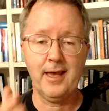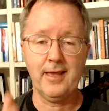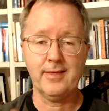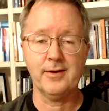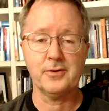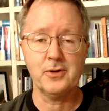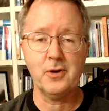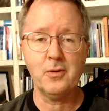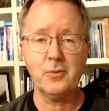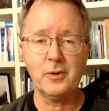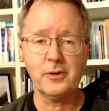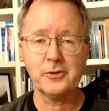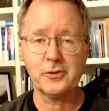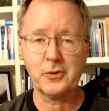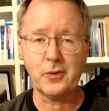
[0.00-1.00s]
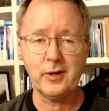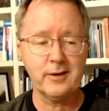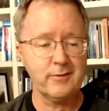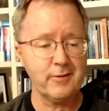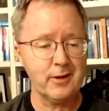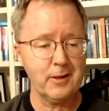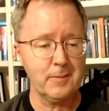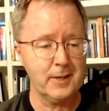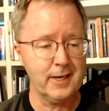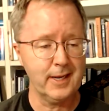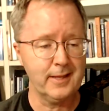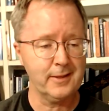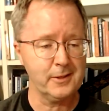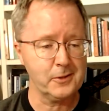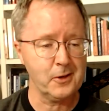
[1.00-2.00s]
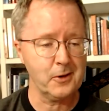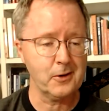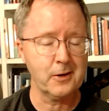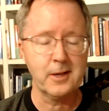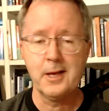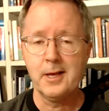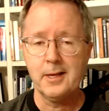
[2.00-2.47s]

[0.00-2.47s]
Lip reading: and there's no real story development in the song.